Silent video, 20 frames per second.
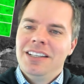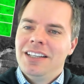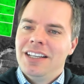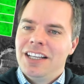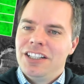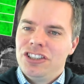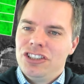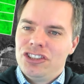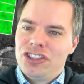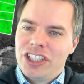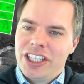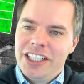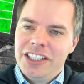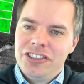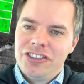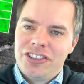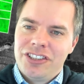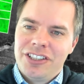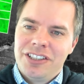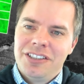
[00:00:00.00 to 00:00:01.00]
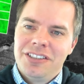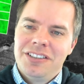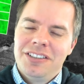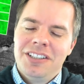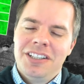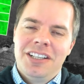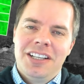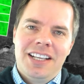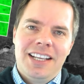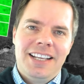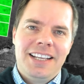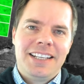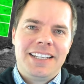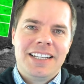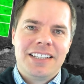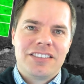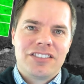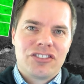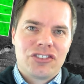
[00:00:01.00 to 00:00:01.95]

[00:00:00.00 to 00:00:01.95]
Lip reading: and you changed it, it gets